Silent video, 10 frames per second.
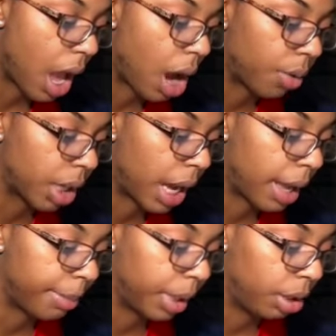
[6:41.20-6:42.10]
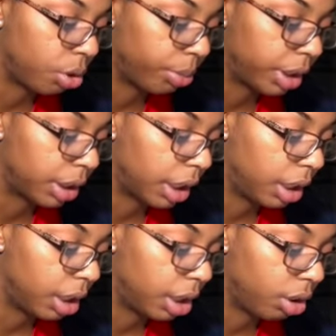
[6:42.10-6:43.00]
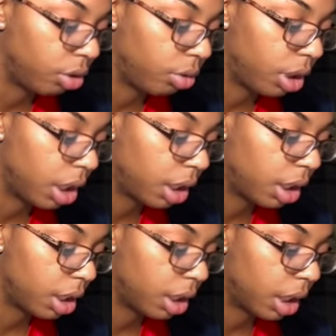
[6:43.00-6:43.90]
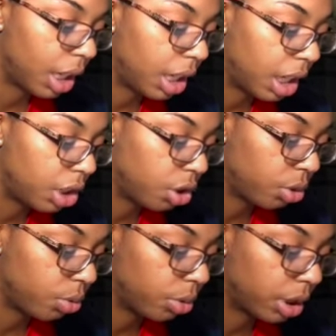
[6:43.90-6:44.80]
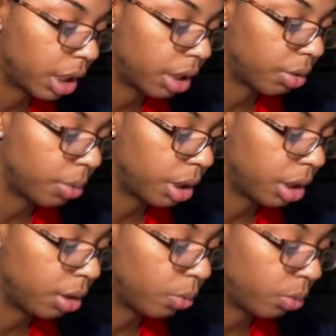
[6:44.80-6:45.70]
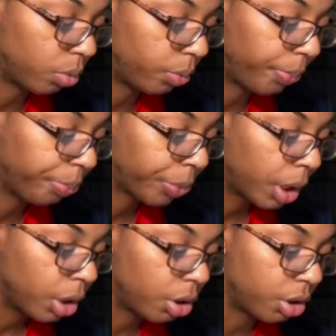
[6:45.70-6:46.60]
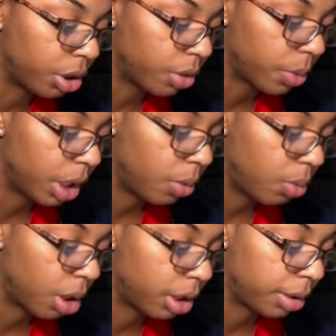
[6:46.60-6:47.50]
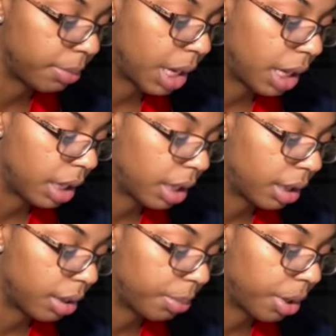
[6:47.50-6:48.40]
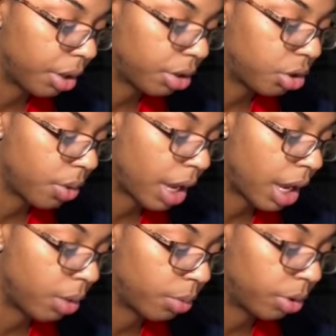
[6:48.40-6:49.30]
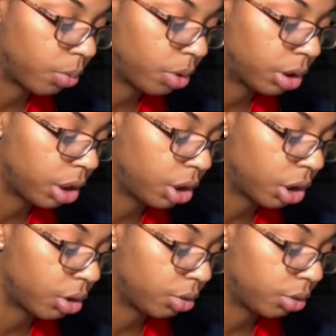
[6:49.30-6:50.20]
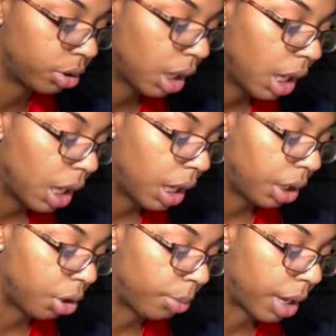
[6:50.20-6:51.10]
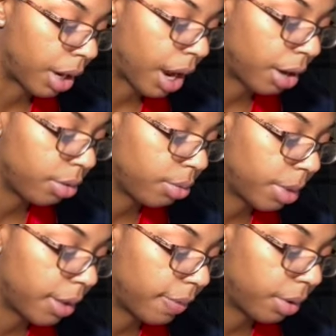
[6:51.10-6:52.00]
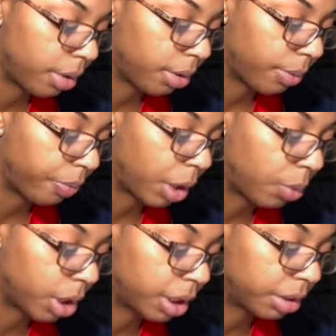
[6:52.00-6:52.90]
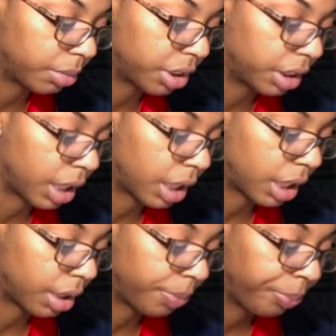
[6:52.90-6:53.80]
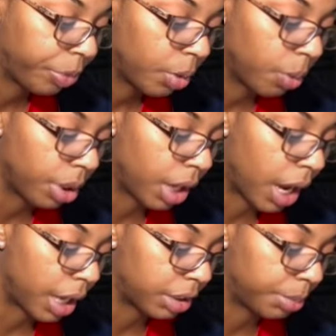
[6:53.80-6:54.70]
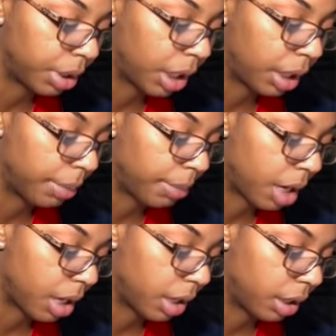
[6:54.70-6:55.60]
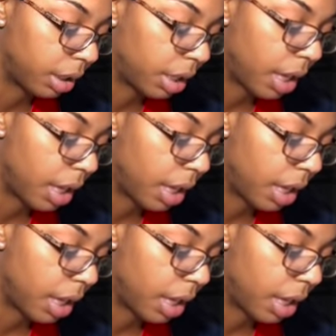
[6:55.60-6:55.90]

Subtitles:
Our God made no mistake. He knit you together within the womb. You're just what he wanted to make. The parents you had were the ones he chose. And no matter how you may feel, they were custom designed with God's plan in mind.